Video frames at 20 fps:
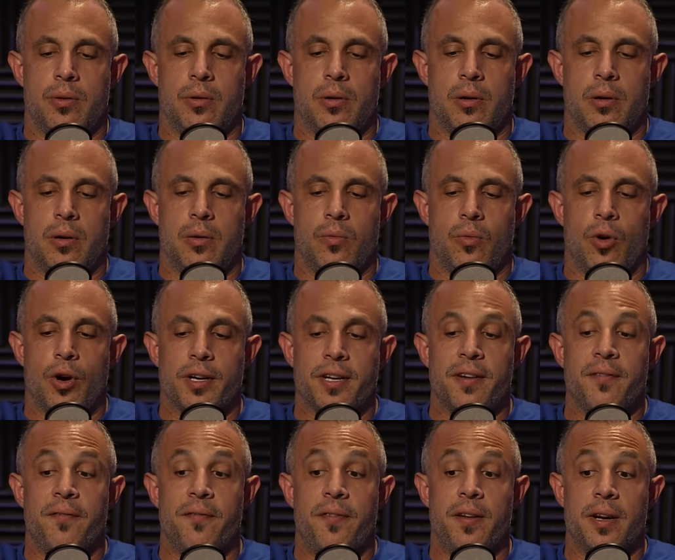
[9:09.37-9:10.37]
or worked
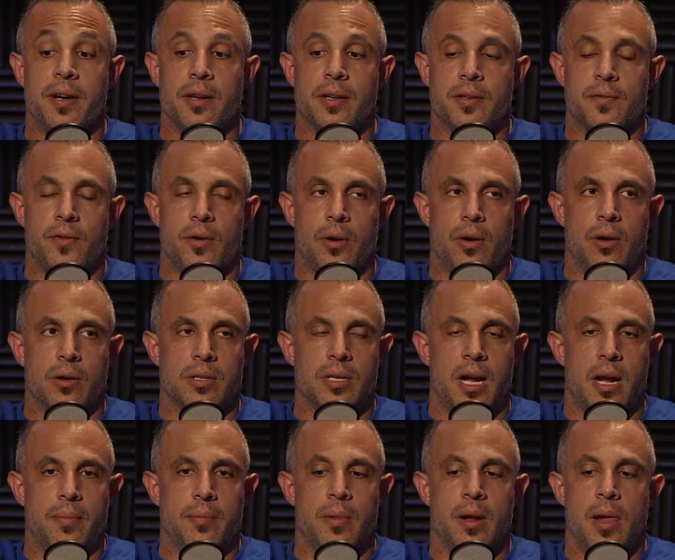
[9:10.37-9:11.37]
in fitness for a long
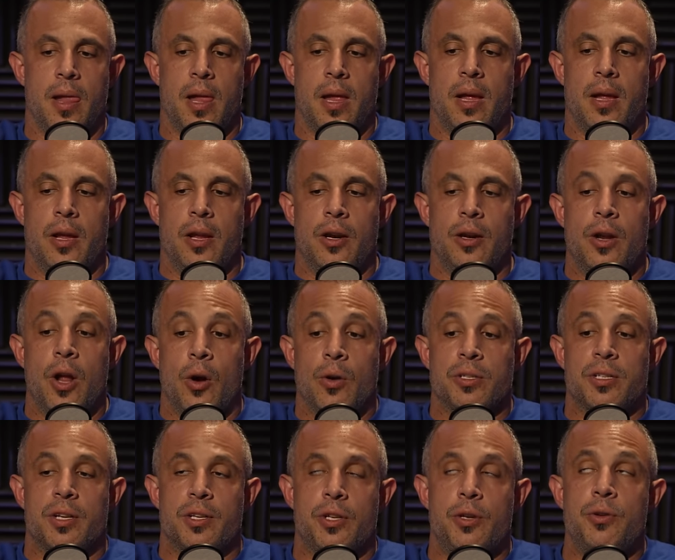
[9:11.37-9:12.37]
time
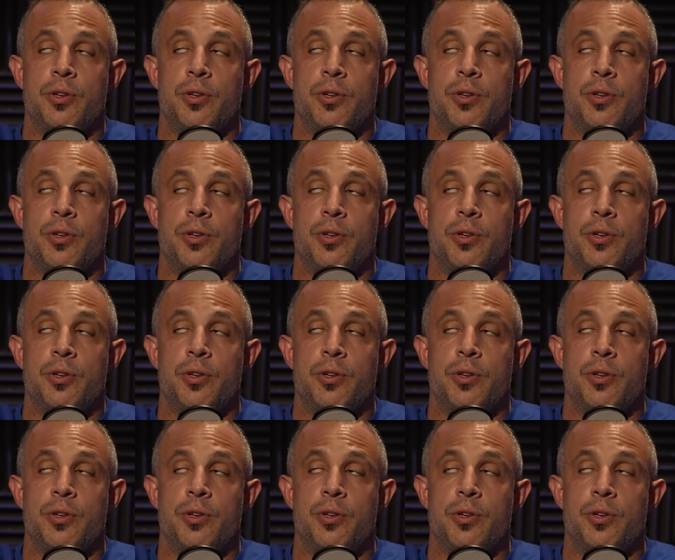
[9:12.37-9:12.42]
knows this.